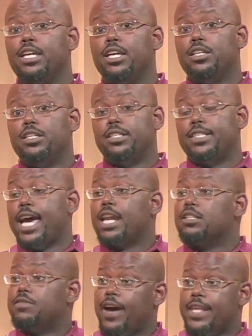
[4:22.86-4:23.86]
to
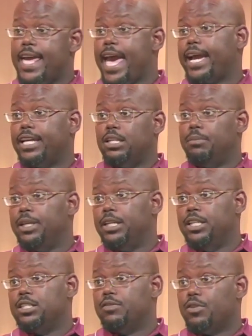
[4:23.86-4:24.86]
satisfy the academic
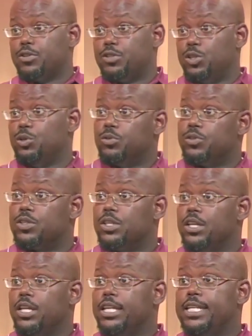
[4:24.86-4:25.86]
needs of our students.
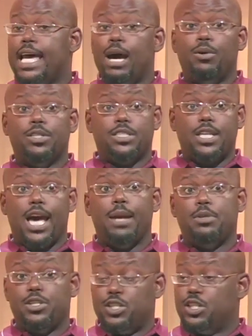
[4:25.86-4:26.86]
Now it's time
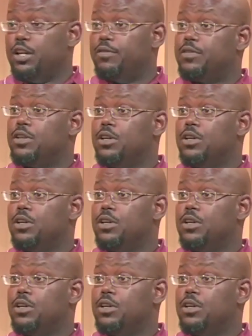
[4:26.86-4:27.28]
to shift